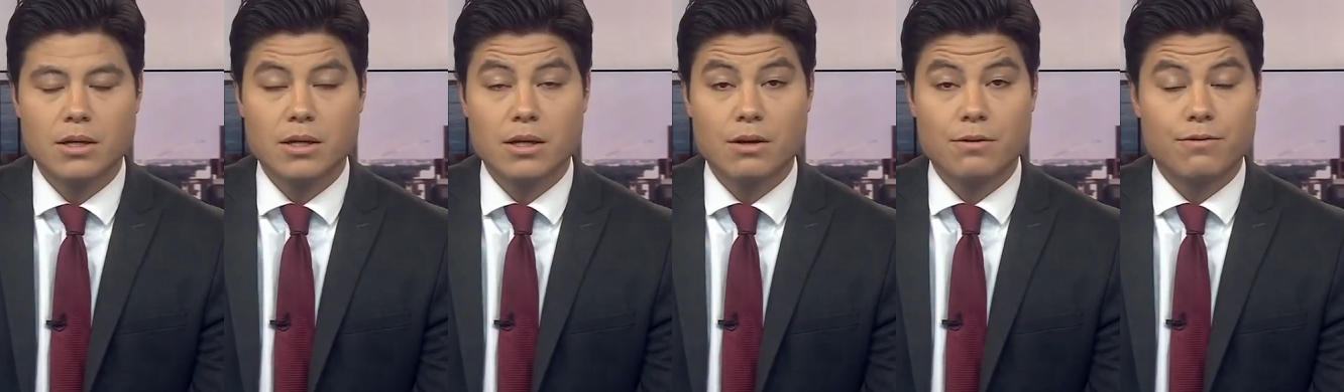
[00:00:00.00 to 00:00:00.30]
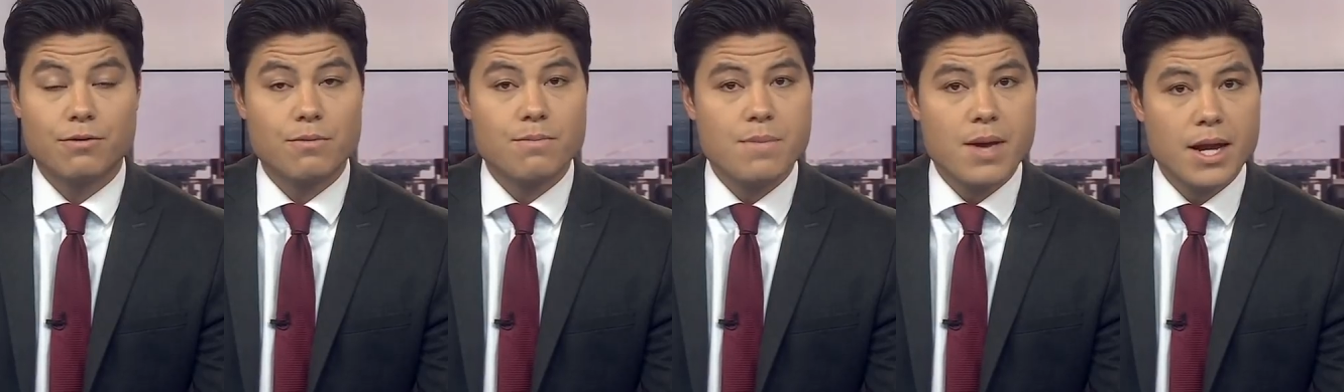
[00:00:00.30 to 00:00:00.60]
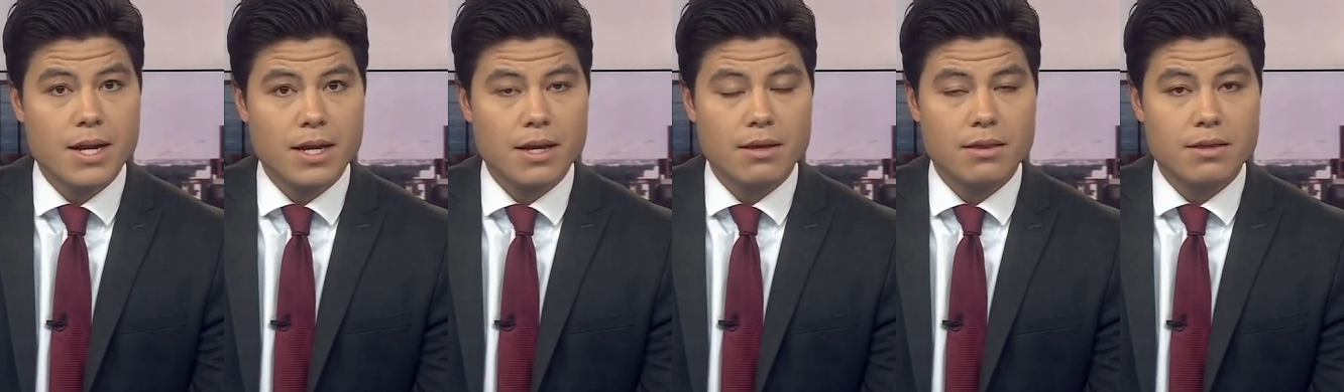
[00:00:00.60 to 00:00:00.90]
Now, for
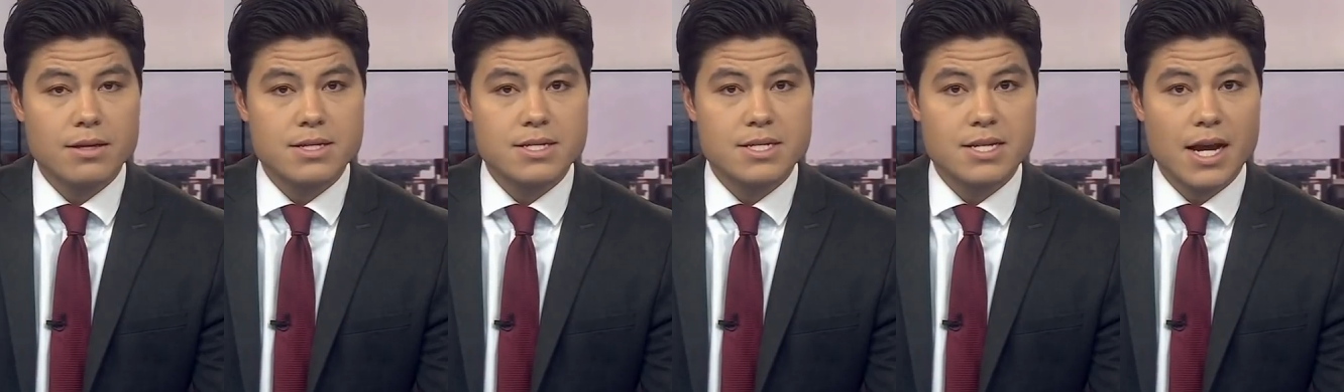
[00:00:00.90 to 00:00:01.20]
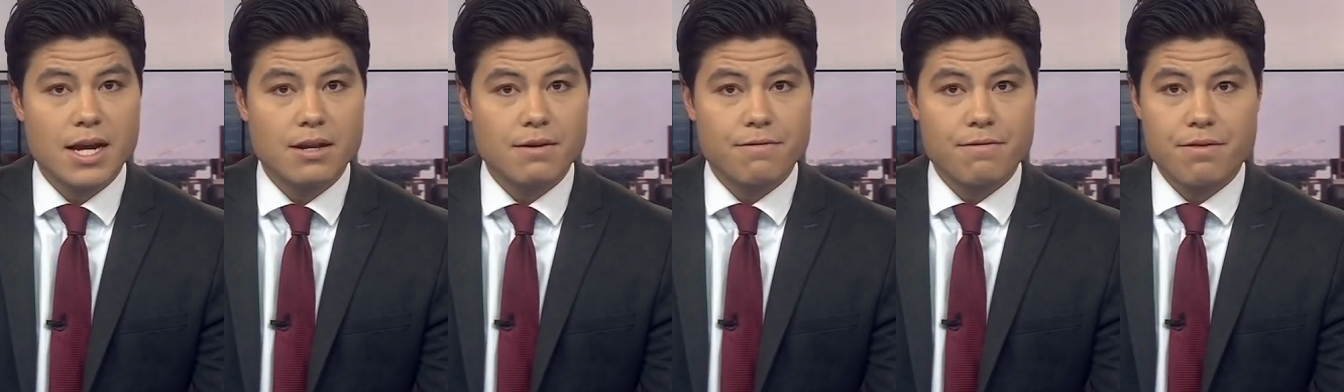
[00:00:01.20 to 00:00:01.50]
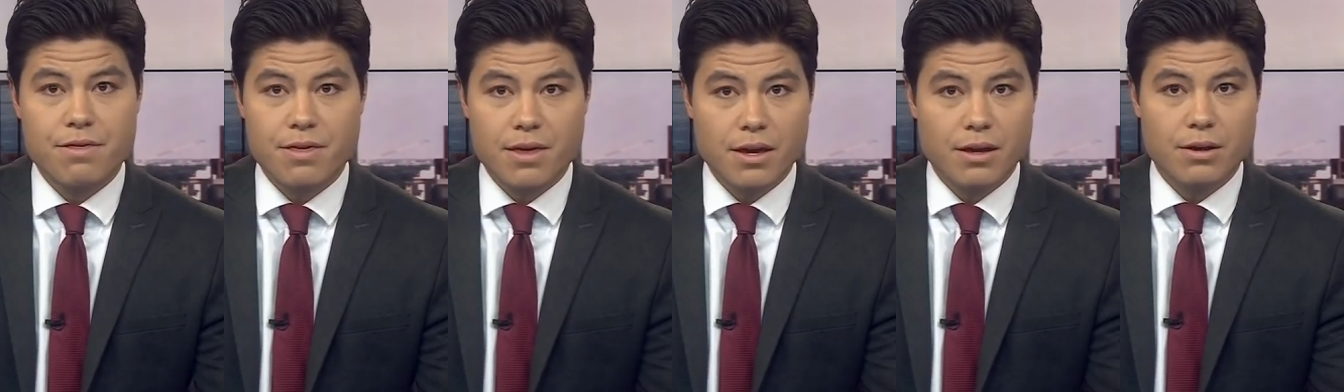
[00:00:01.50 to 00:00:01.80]
many, the sight of
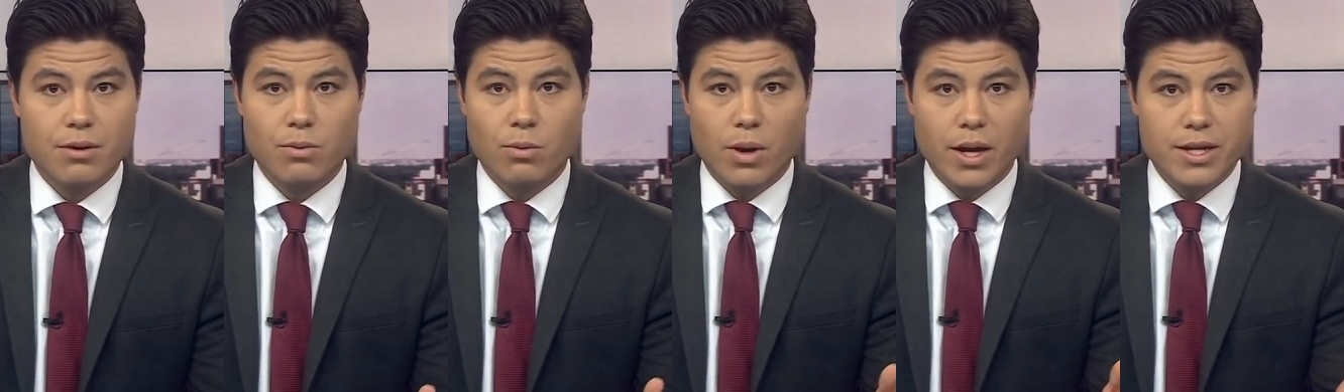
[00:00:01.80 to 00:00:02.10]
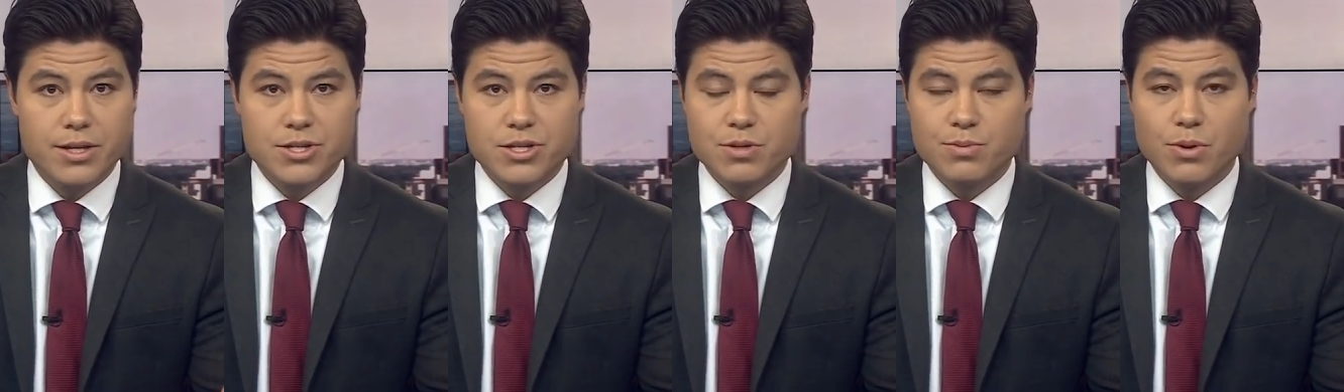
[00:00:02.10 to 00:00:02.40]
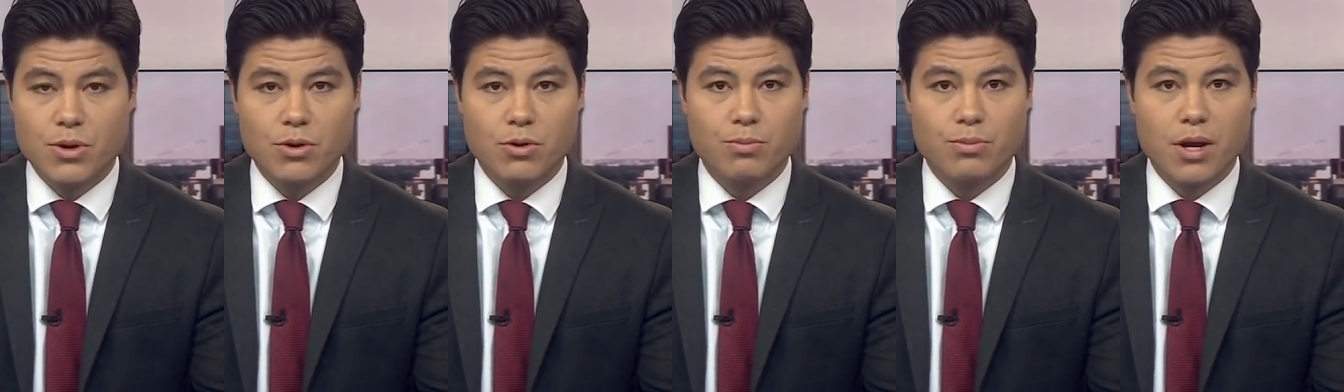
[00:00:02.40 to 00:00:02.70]
thick white
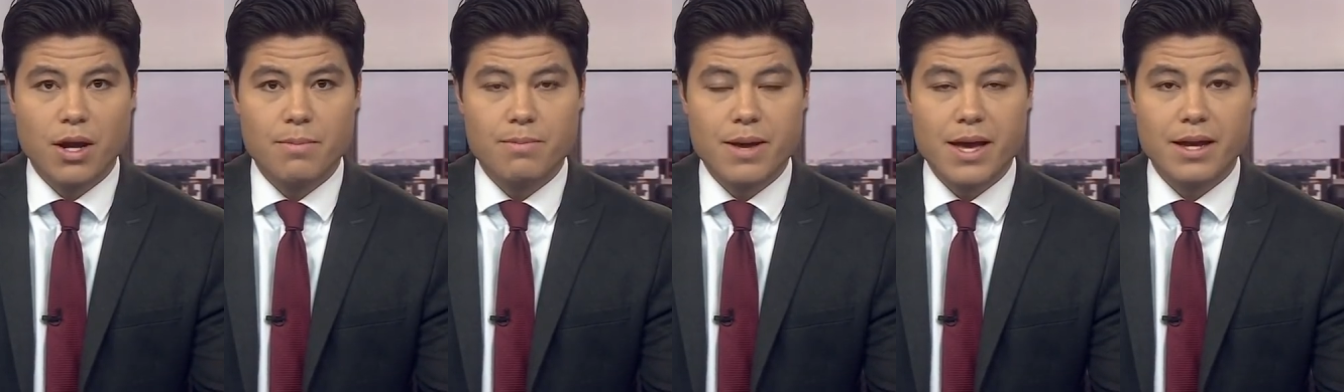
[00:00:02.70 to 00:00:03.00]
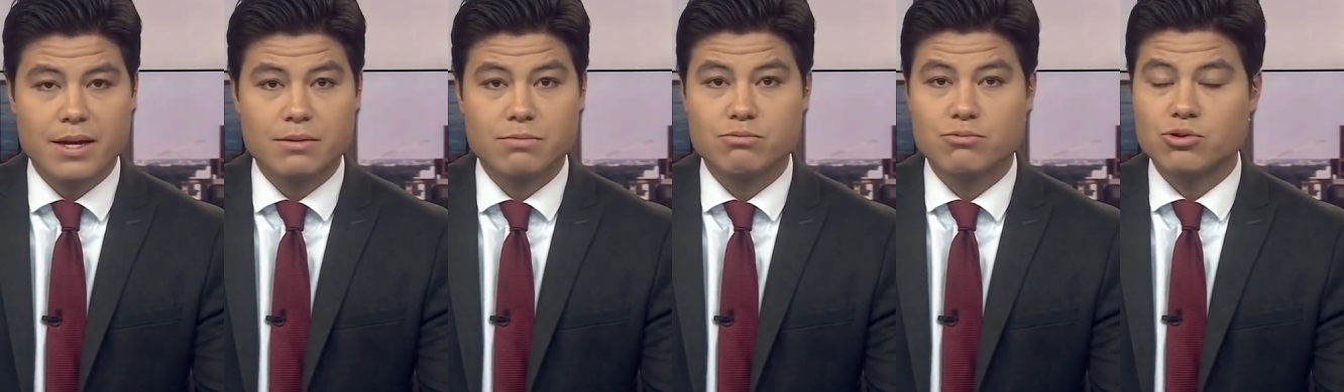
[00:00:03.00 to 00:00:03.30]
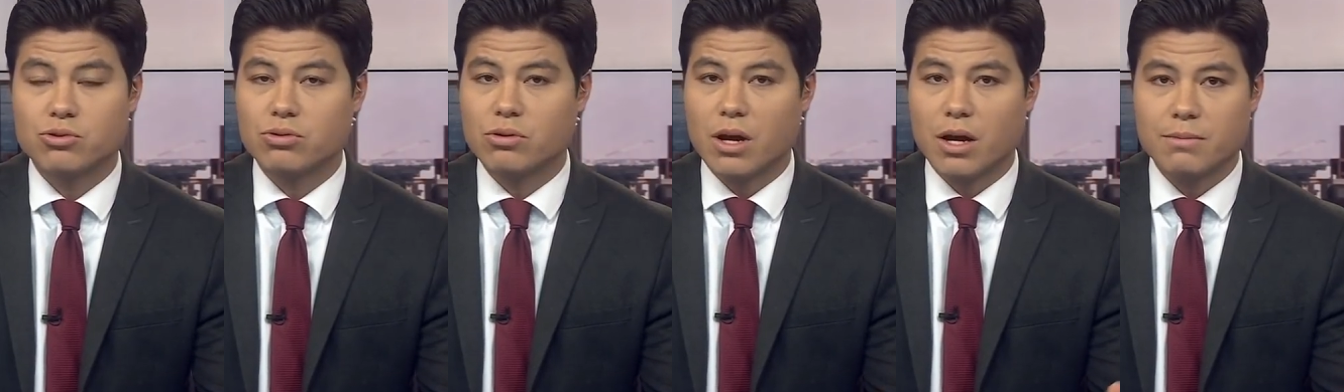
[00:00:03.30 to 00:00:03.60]
smoke brought back
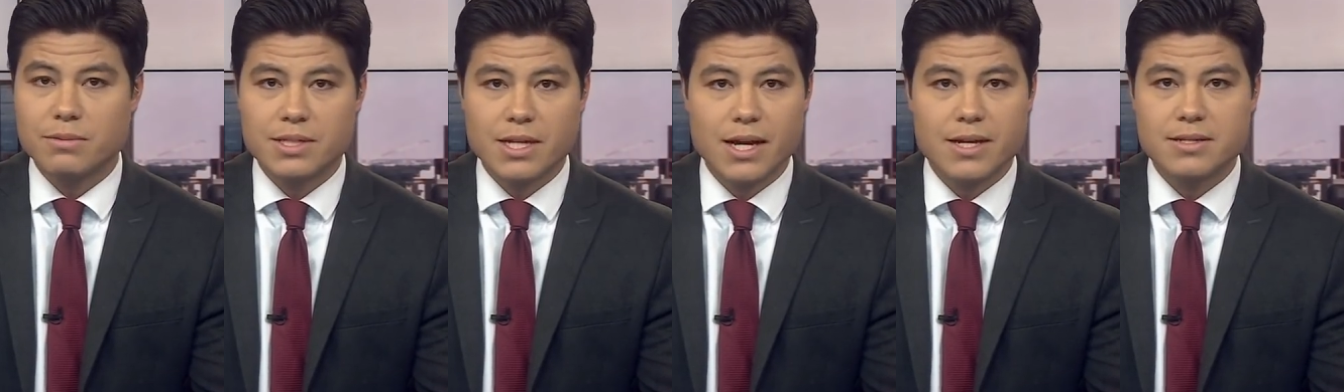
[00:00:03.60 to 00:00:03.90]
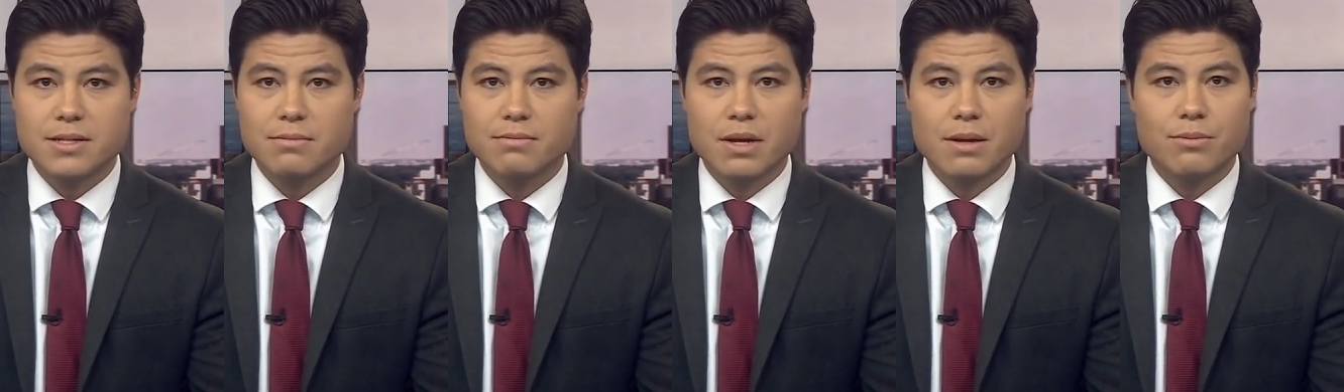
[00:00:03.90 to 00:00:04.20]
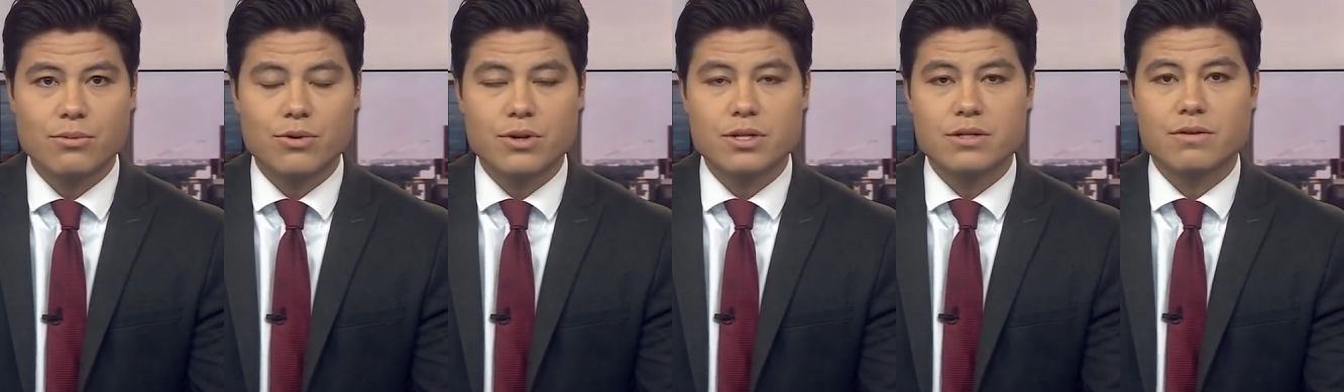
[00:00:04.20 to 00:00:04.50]
traumatizing
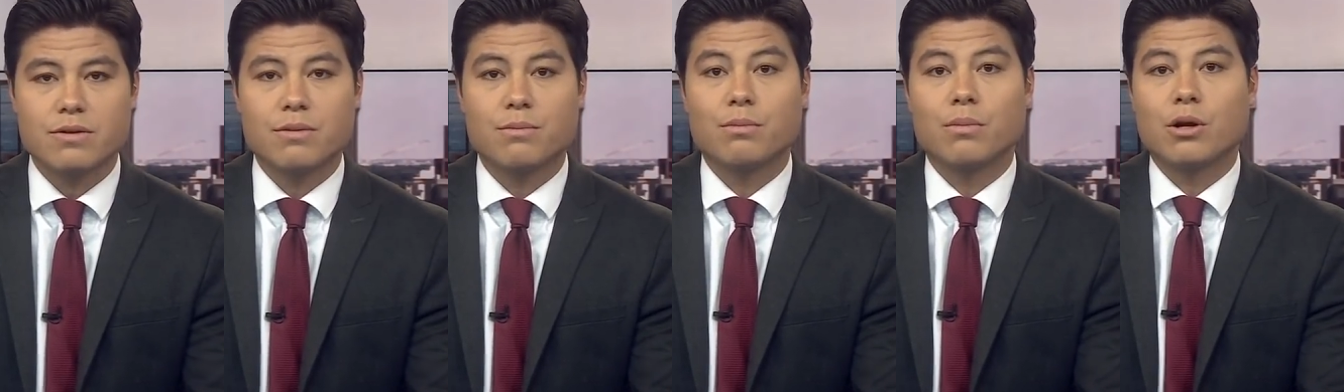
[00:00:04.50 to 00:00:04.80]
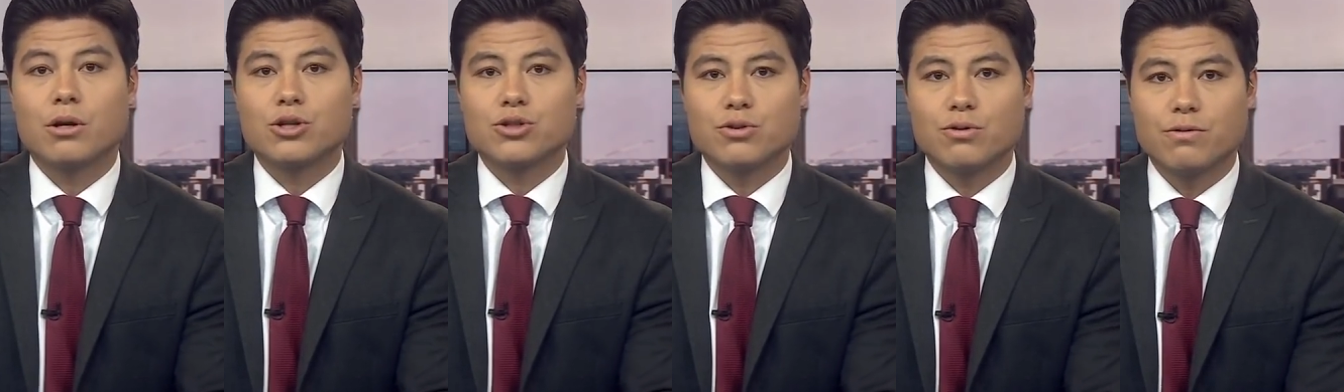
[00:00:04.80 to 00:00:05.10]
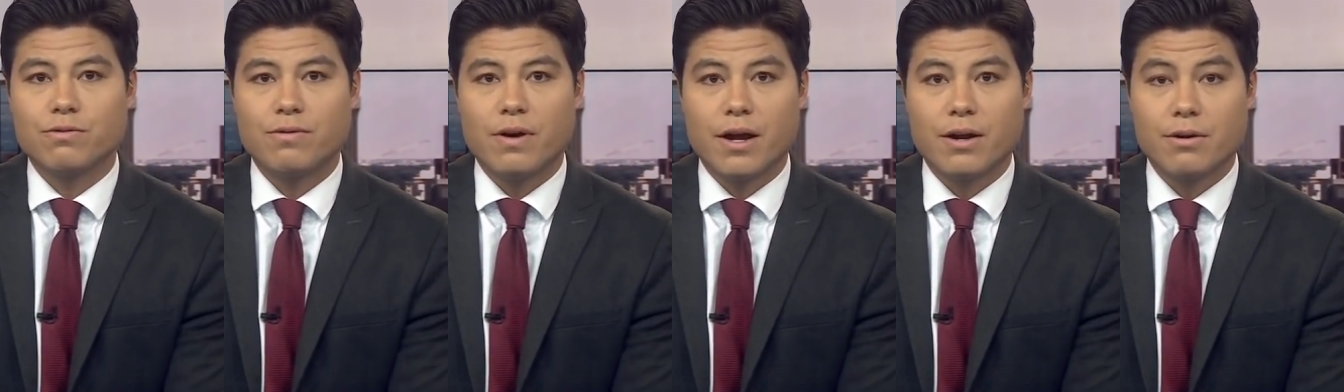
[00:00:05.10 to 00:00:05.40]
memories of the
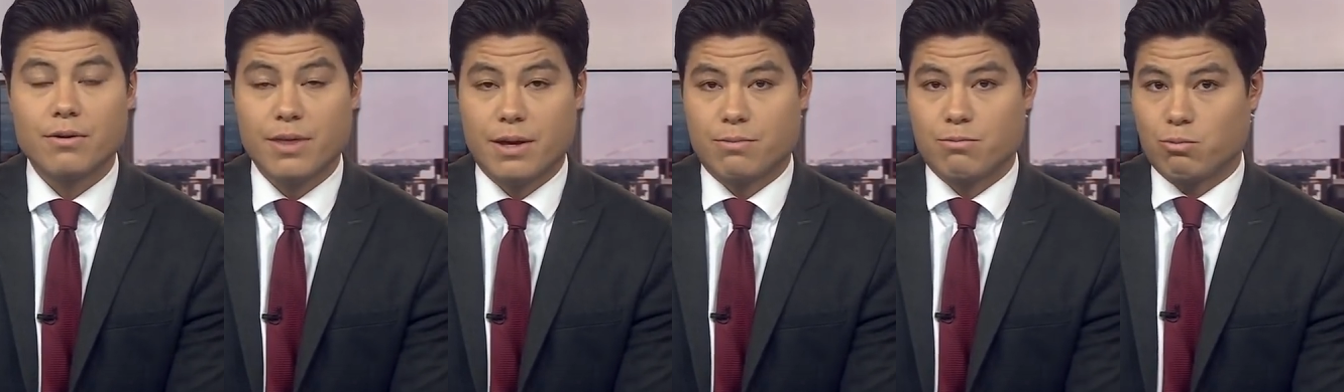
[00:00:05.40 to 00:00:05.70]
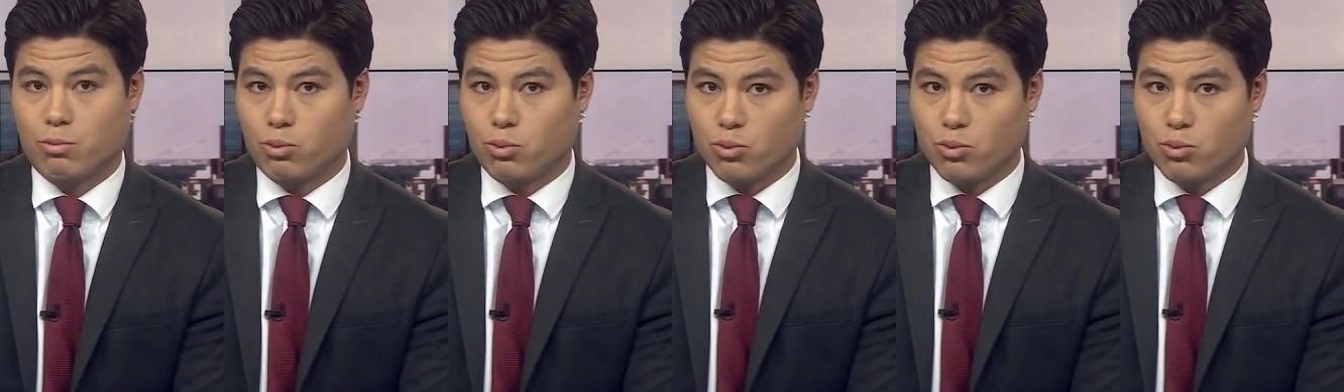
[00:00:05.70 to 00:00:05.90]
Marshall Fire that